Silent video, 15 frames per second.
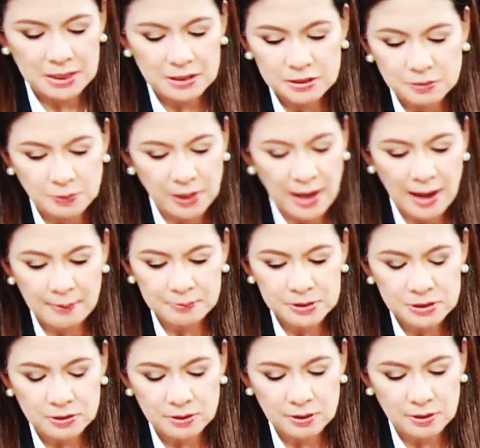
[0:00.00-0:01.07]
minutes,
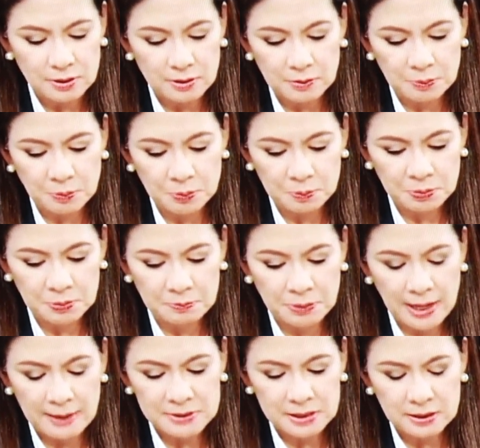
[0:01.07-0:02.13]
perhaps, or
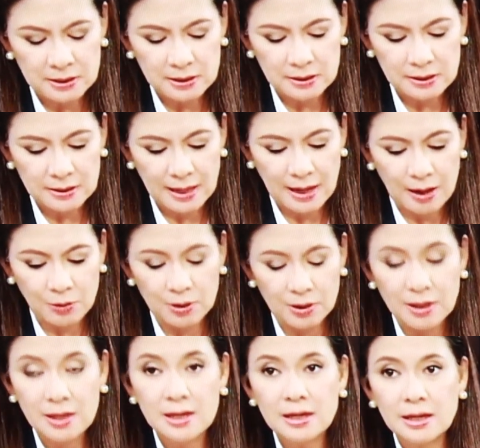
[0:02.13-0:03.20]
perhaps in an
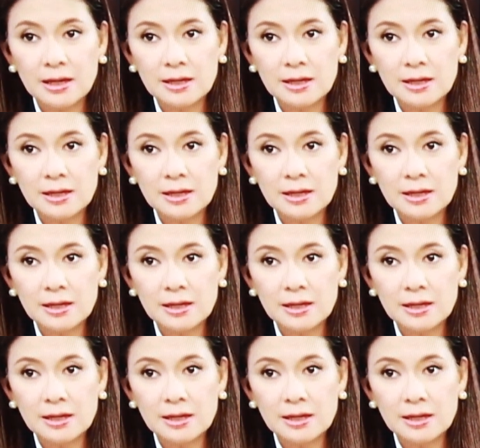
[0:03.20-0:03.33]
hour.